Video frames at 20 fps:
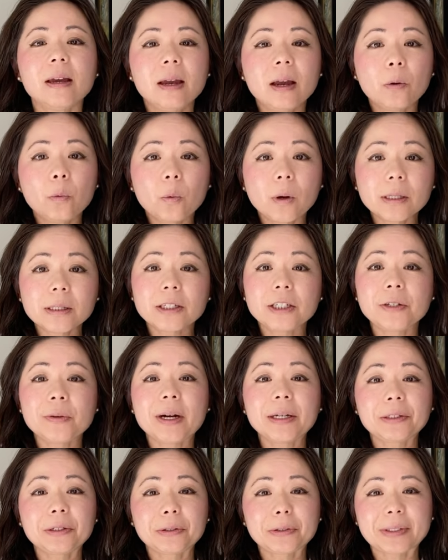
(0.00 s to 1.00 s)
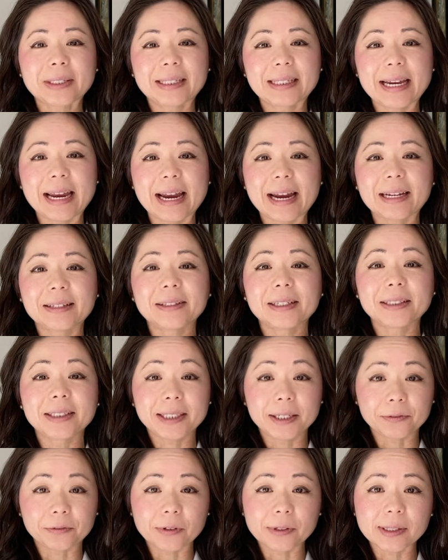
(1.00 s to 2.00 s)
once you understand the
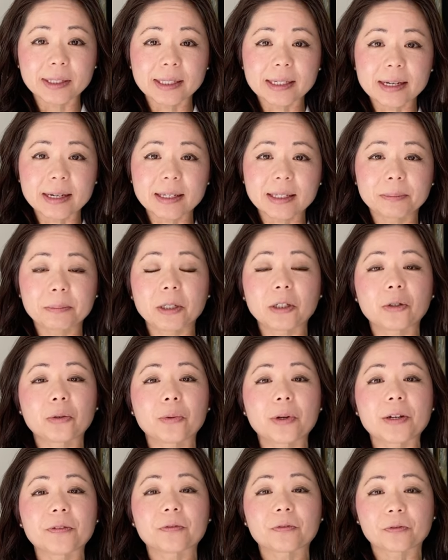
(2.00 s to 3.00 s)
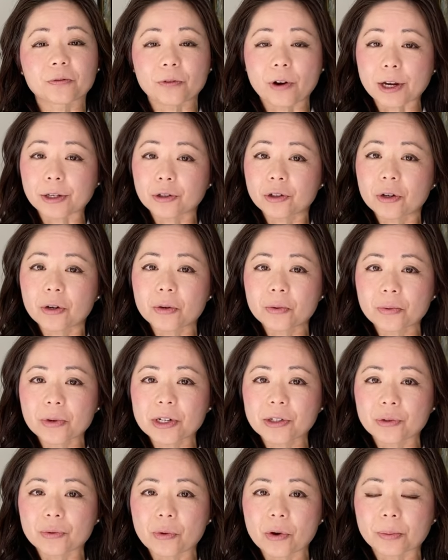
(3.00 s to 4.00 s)
differences between frontal
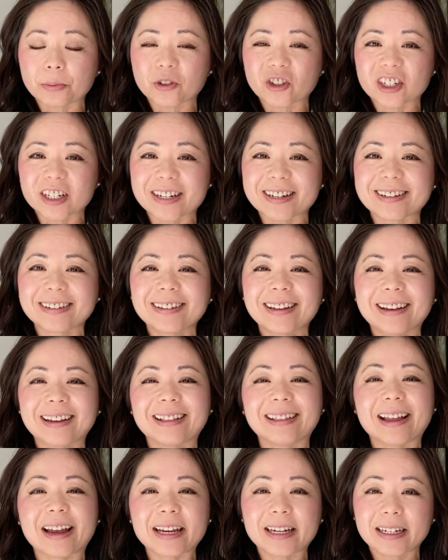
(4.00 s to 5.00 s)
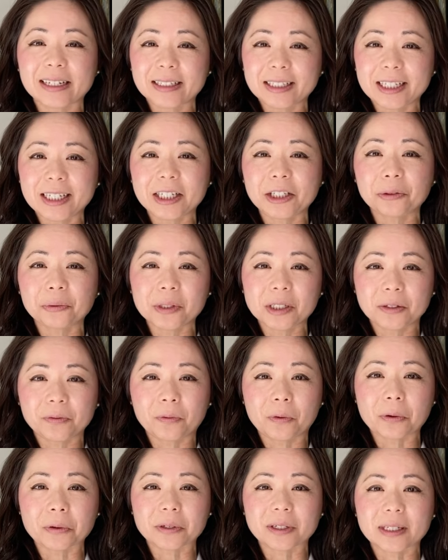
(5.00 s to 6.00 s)
resorption, like continuous
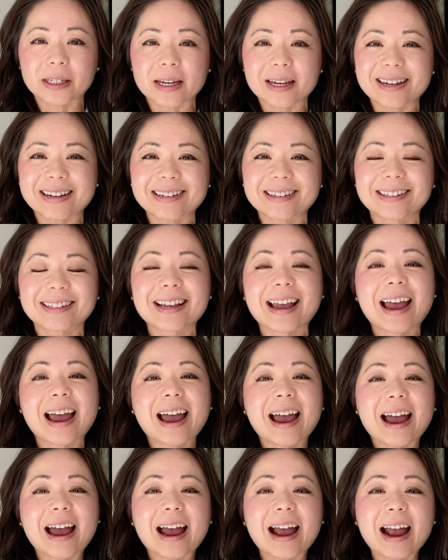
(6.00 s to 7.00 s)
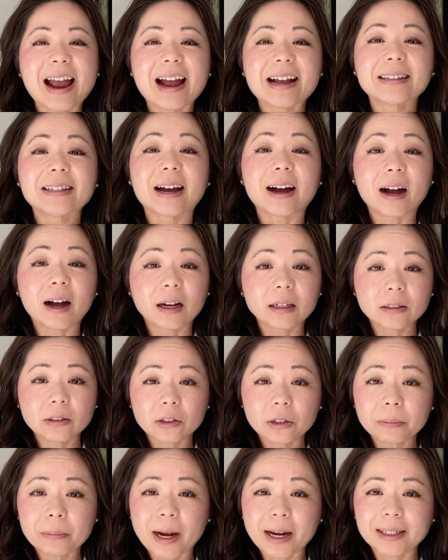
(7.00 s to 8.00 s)
forces, and
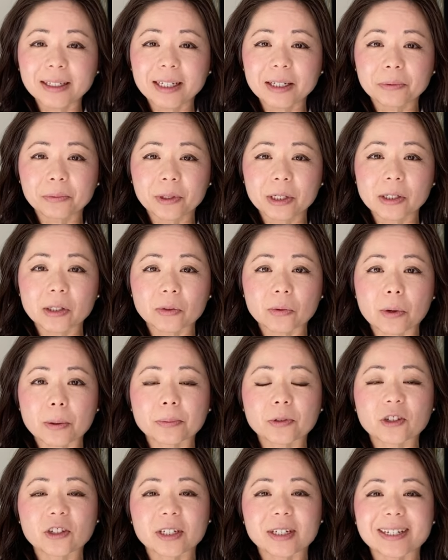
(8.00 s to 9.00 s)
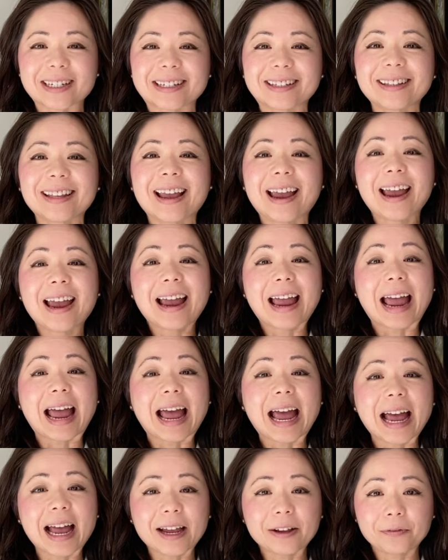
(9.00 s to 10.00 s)
undermining resorption,
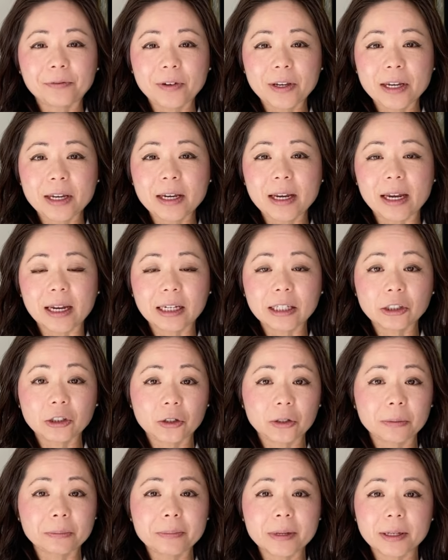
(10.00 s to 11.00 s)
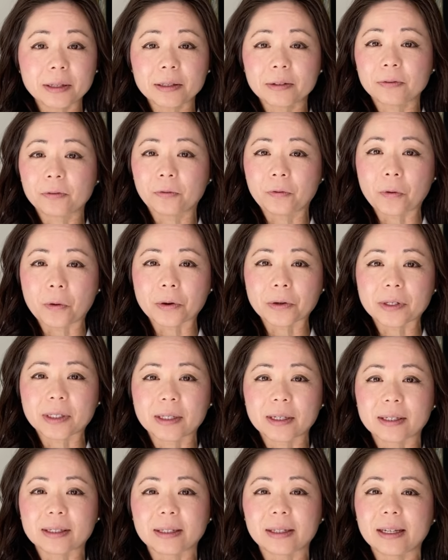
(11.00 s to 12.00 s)
heavy intermittent
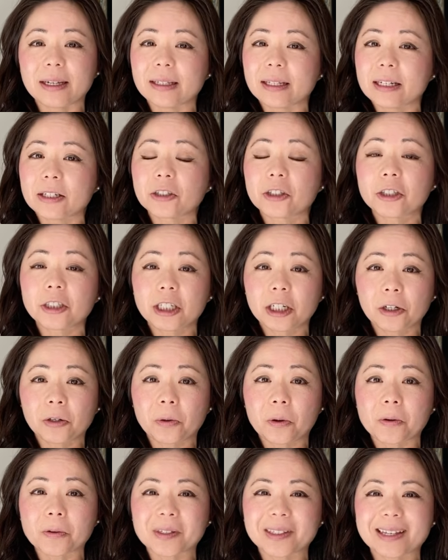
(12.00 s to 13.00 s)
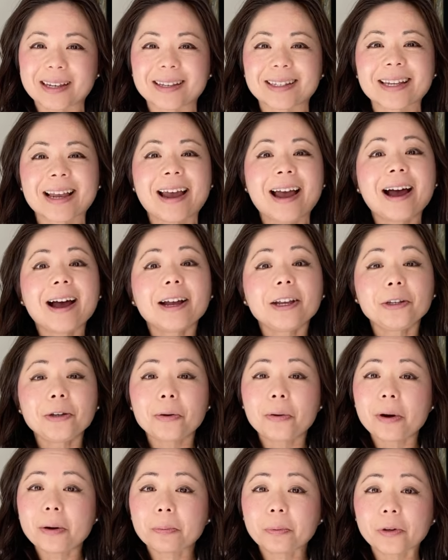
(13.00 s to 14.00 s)
forces leading to necrosis,
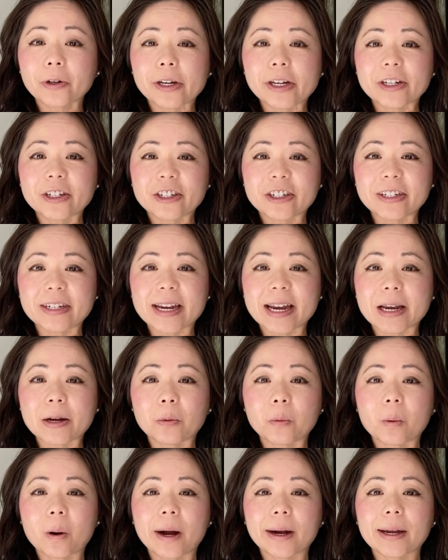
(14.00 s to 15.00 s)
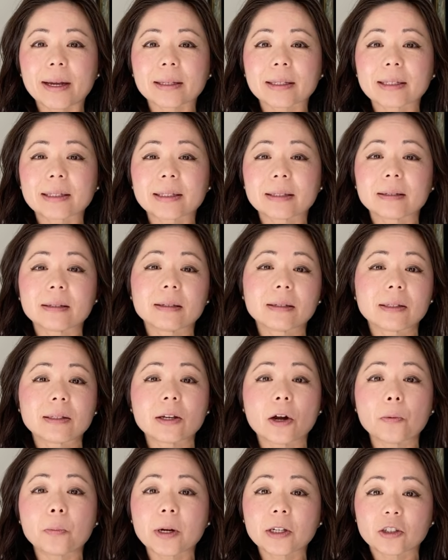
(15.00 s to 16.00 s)
you'll appreciate why it's
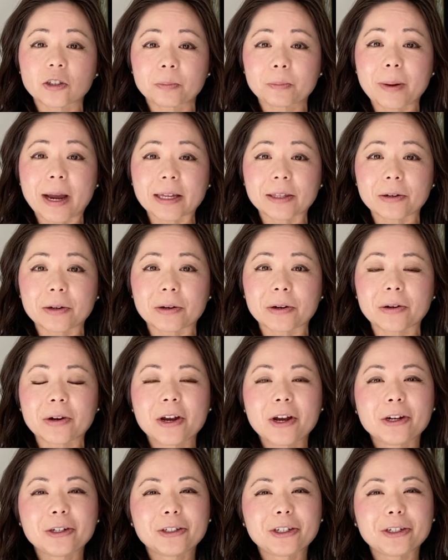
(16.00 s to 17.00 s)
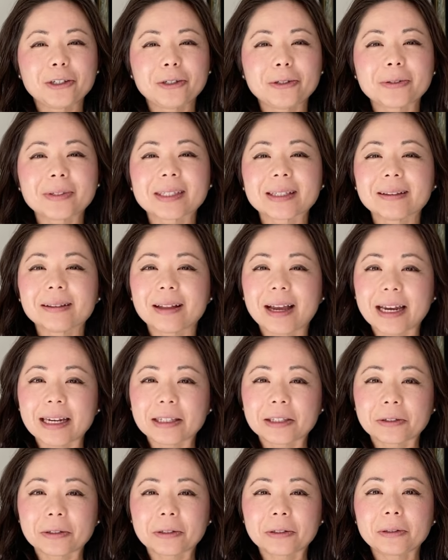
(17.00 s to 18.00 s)
so much better to use
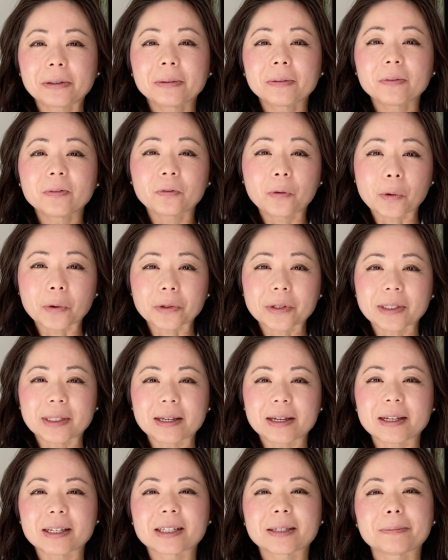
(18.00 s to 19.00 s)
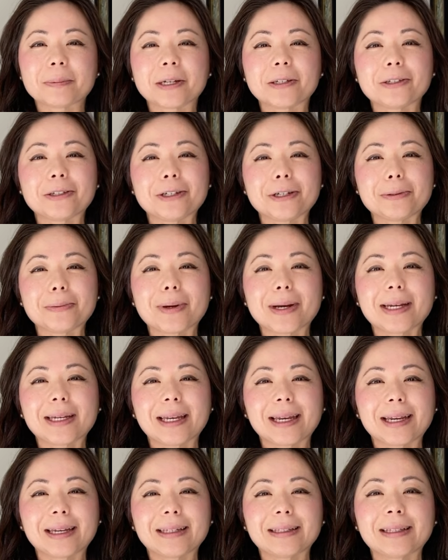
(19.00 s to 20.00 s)
lighter forces, but do it
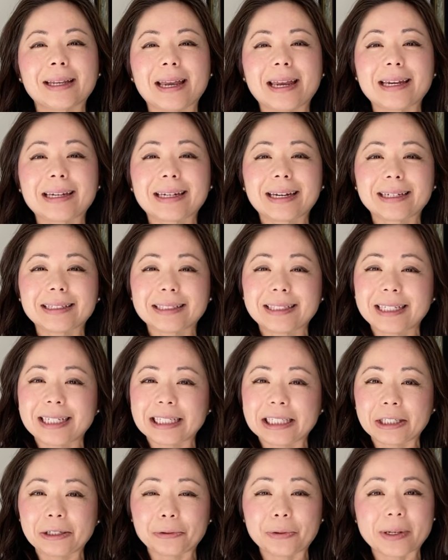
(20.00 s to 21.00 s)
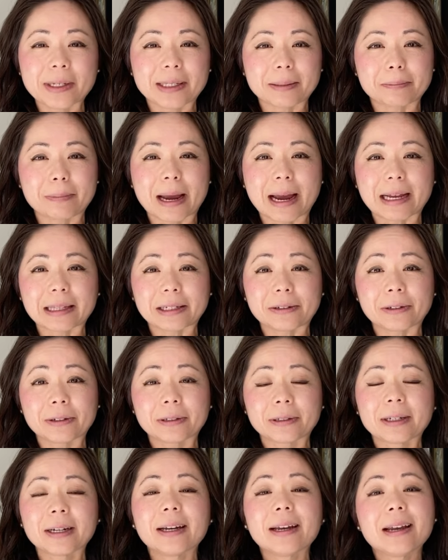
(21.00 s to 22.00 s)
in a continuous manner.
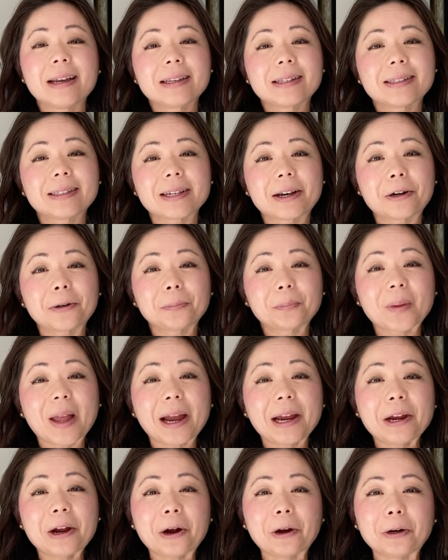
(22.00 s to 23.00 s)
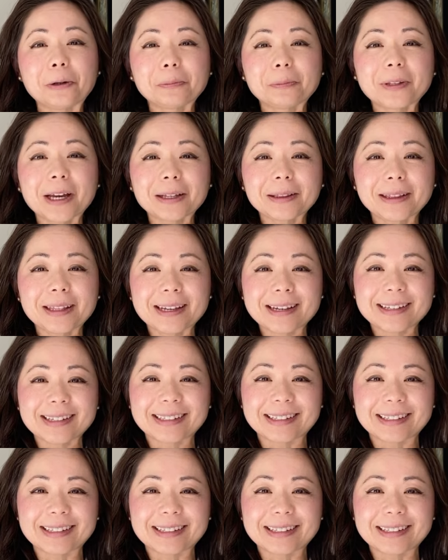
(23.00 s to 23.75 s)
So I hope that this